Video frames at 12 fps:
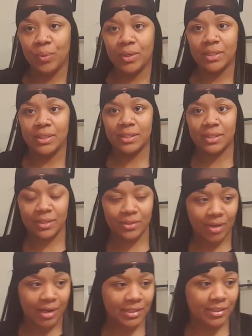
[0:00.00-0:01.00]
ones,
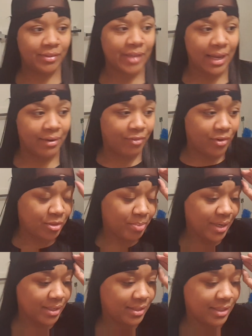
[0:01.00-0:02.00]
so I just got the first
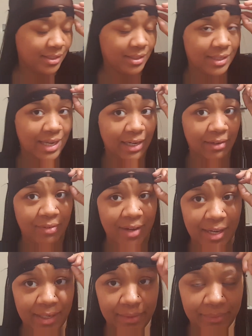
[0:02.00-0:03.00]
pair of scissors I could
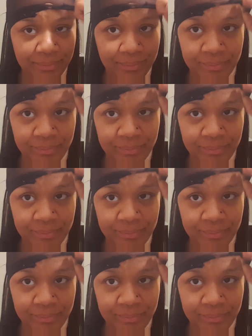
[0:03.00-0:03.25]
find.